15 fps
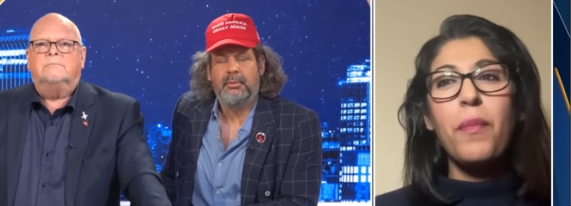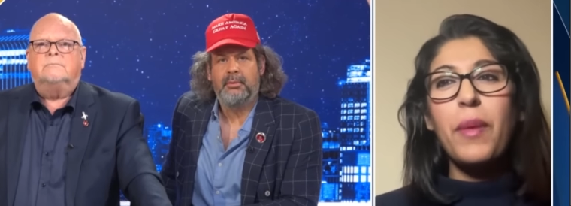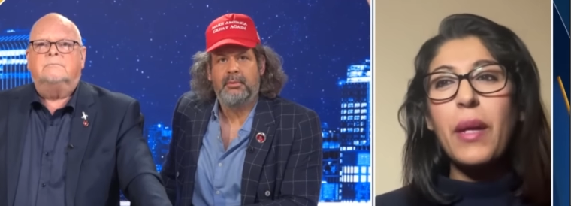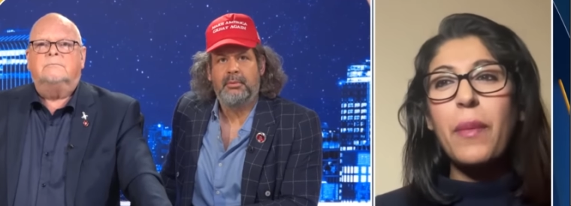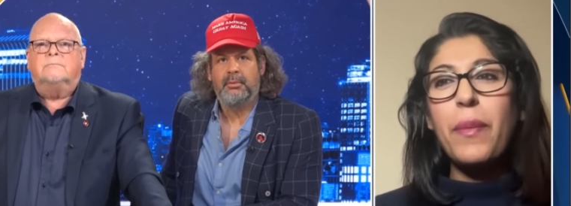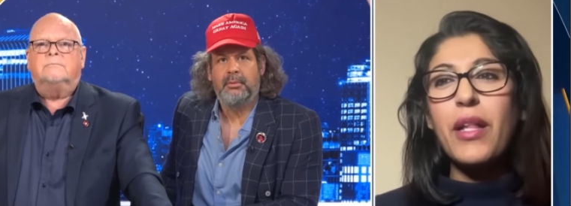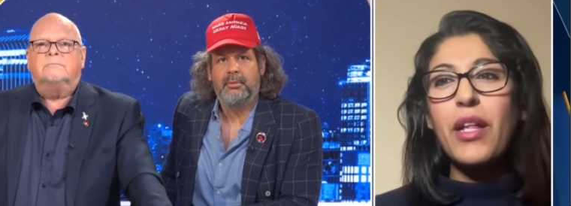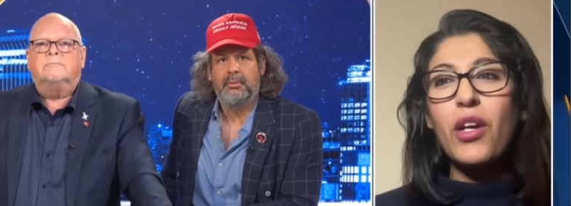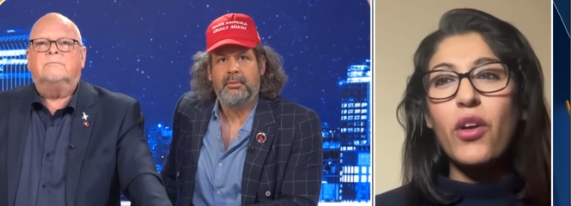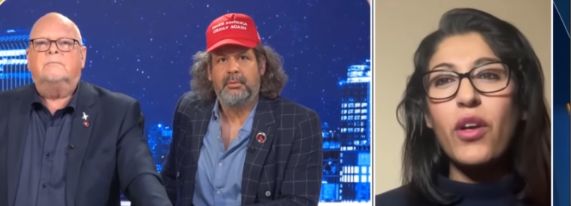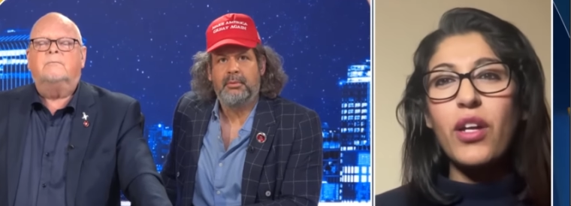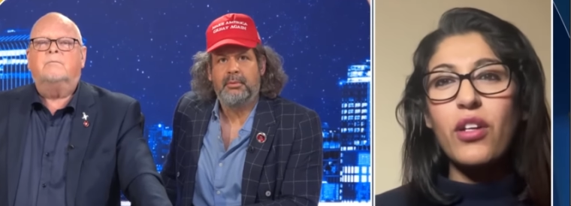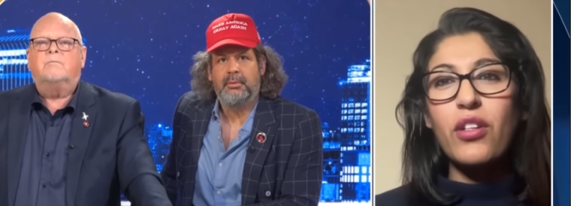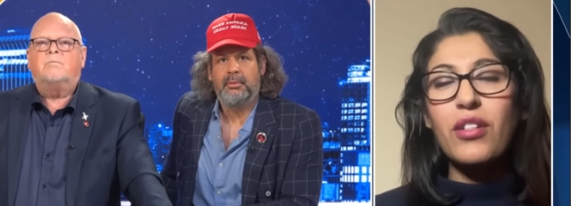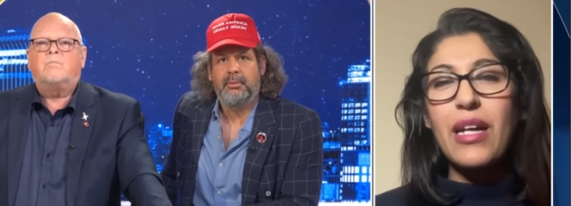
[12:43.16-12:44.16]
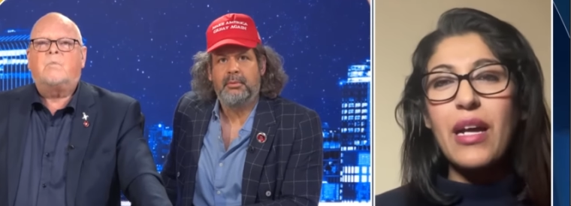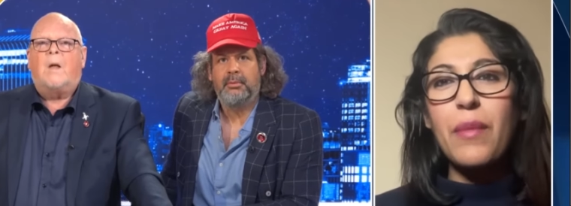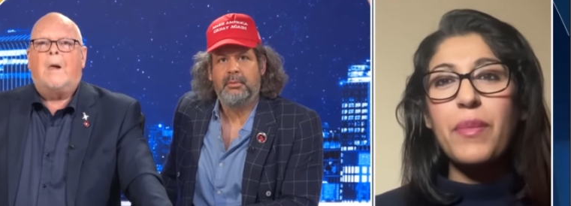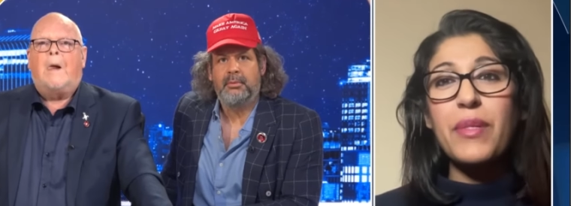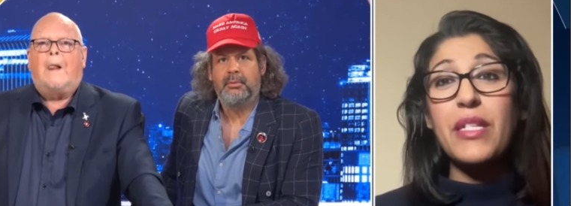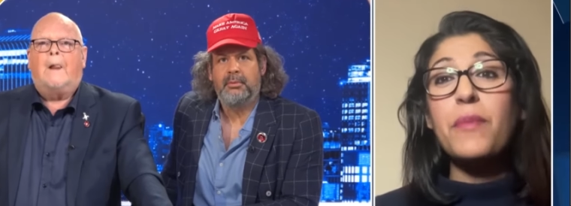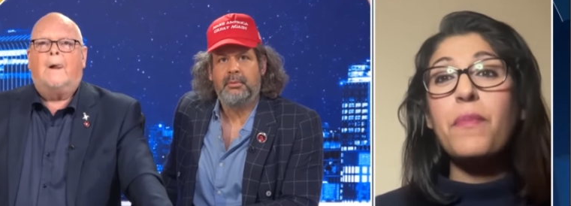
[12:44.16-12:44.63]
Speaker 1: People are going on
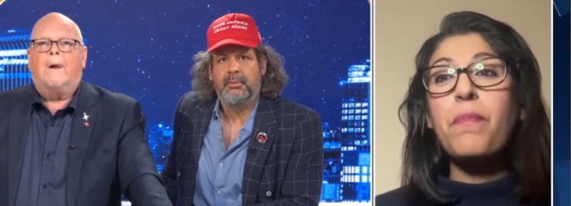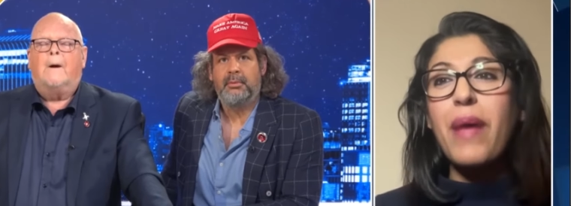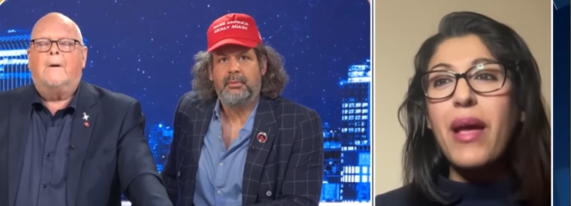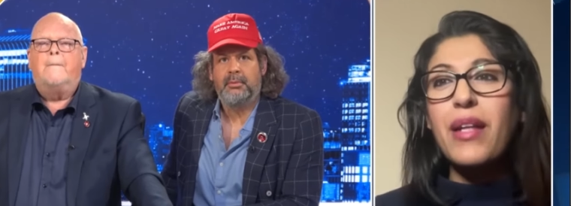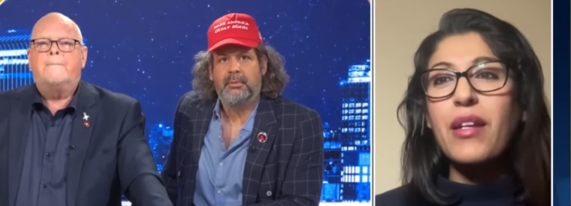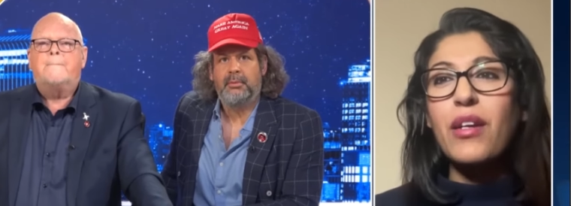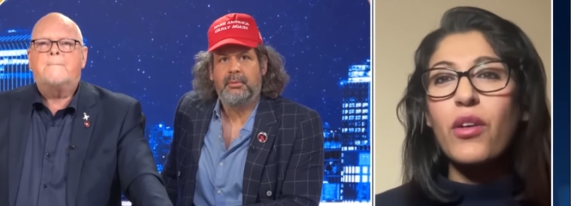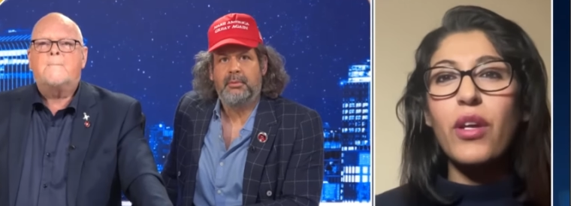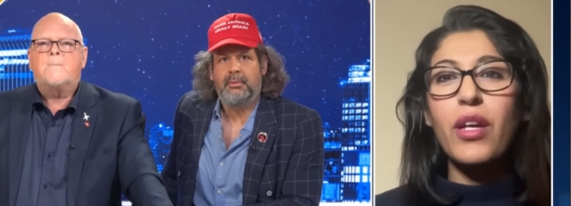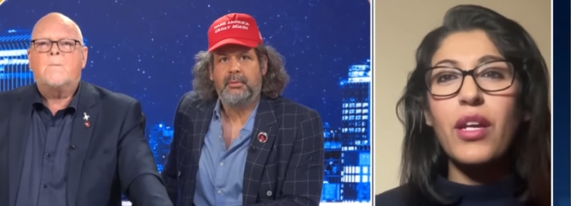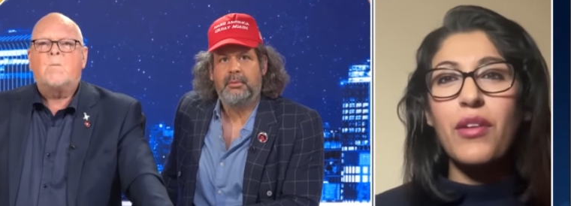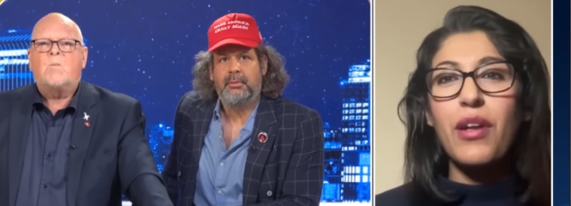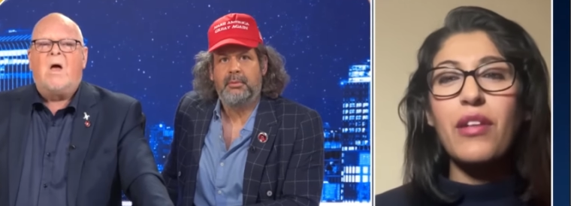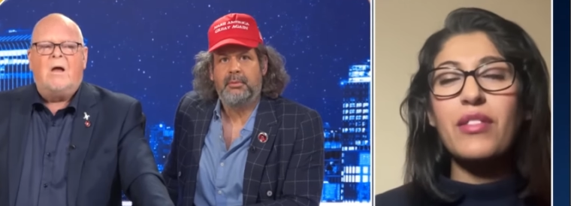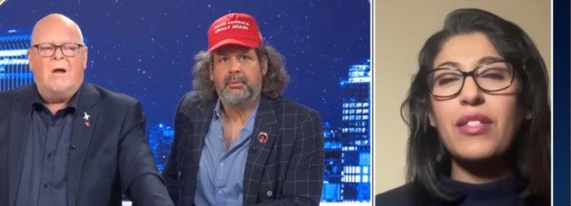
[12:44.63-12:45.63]
campuses. Men are going around